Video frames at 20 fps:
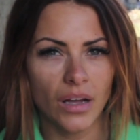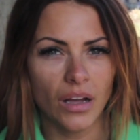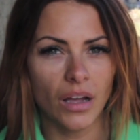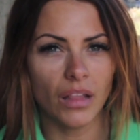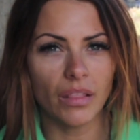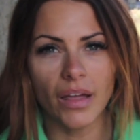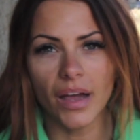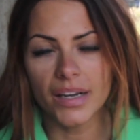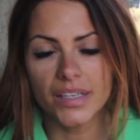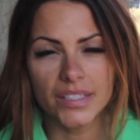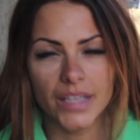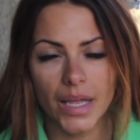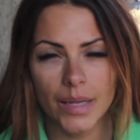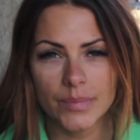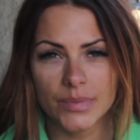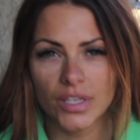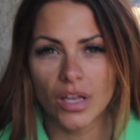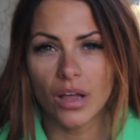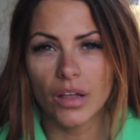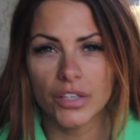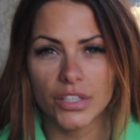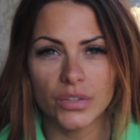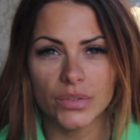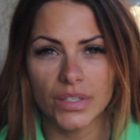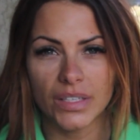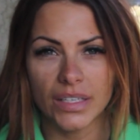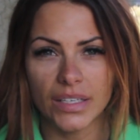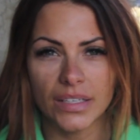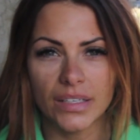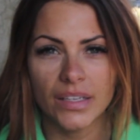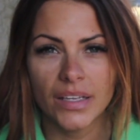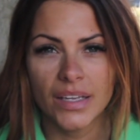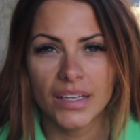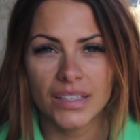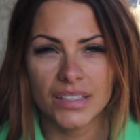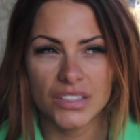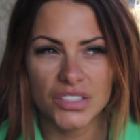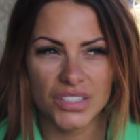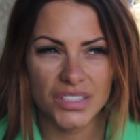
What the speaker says: A lot of times all you need is